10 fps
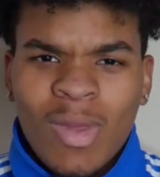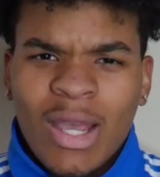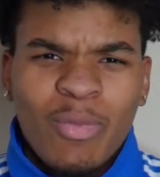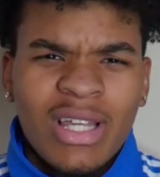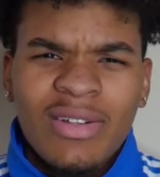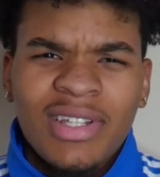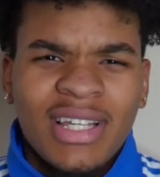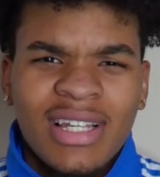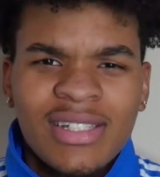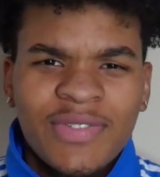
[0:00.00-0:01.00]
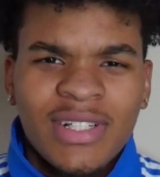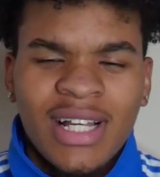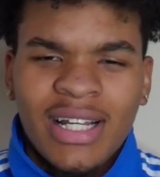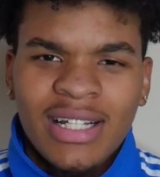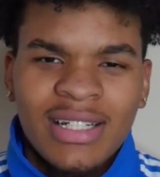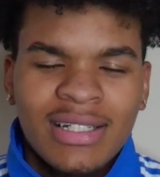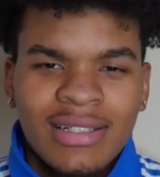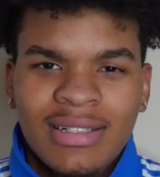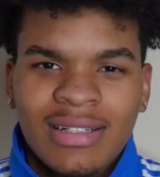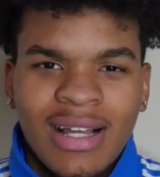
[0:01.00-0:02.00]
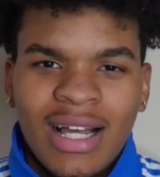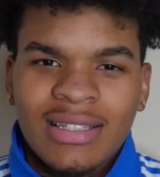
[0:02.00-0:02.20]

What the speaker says: And we only kissed for like, I